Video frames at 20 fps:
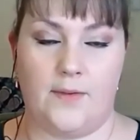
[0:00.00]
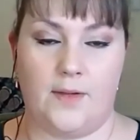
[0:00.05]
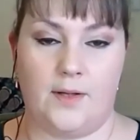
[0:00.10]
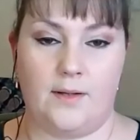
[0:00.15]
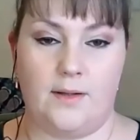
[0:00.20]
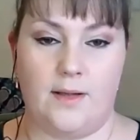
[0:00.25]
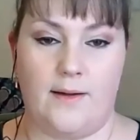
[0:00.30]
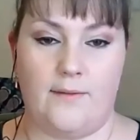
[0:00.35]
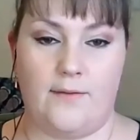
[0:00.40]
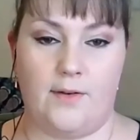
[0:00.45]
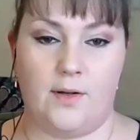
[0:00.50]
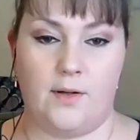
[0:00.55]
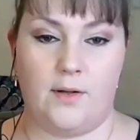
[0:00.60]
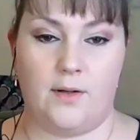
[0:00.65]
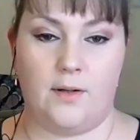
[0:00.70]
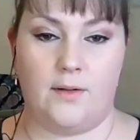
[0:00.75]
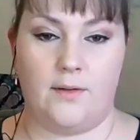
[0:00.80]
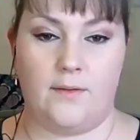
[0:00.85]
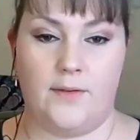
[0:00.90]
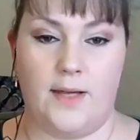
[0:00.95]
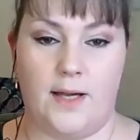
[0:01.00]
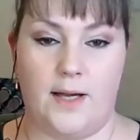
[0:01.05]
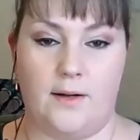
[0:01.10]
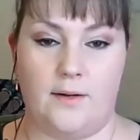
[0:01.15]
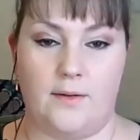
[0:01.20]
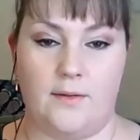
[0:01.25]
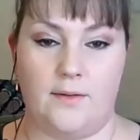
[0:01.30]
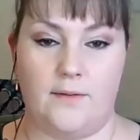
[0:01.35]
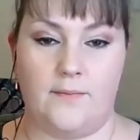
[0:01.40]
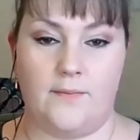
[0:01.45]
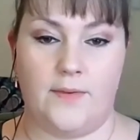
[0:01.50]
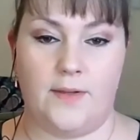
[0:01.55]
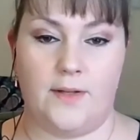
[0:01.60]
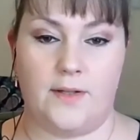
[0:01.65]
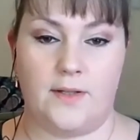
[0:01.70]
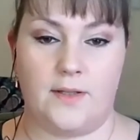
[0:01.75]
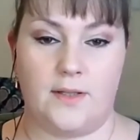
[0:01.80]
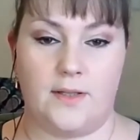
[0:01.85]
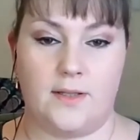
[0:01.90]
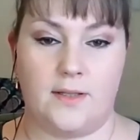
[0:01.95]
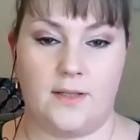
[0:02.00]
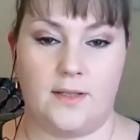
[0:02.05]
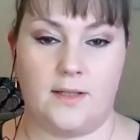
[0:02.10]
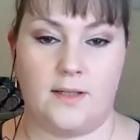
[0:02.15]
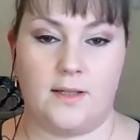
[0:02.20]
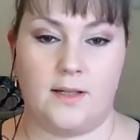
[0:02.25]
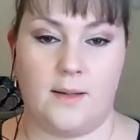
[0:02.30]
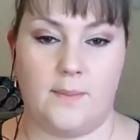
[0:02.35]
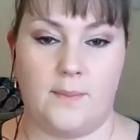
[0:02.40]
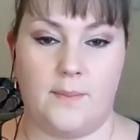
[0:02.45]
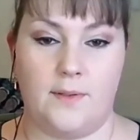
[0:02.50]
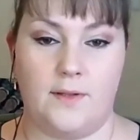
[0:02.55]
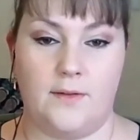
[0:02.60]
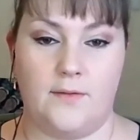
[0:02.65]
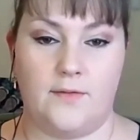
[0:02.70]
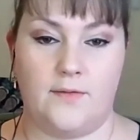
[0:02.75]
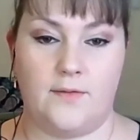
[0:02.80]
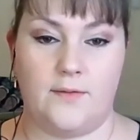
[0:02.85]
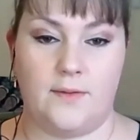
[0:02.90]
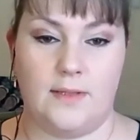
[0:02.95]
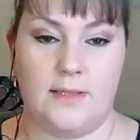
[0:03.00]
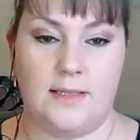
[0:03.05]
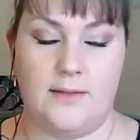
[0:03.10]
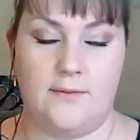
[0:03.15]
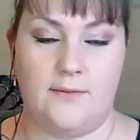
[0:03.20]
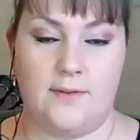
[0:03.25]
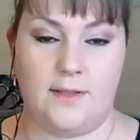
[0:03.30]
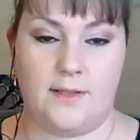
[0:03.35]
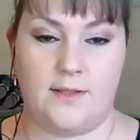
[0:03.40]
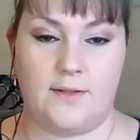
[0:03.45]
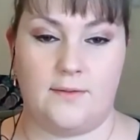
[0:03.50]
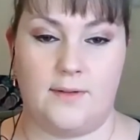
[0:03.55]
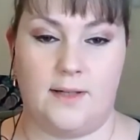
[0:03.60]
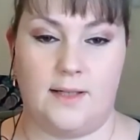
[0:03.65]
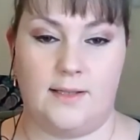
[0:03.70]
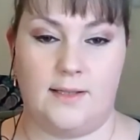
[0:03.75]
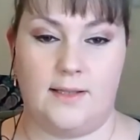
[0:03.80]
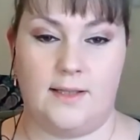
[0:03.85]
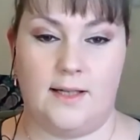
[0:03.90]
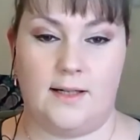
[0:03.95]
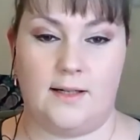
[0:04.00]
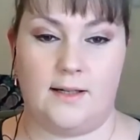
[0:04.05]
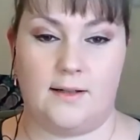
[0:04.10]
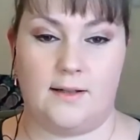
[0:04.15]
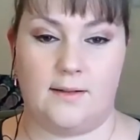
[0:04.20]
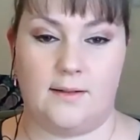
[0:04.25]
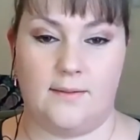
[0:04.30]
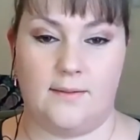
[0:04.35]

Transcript: clavicle down, there's a couple of divots right there.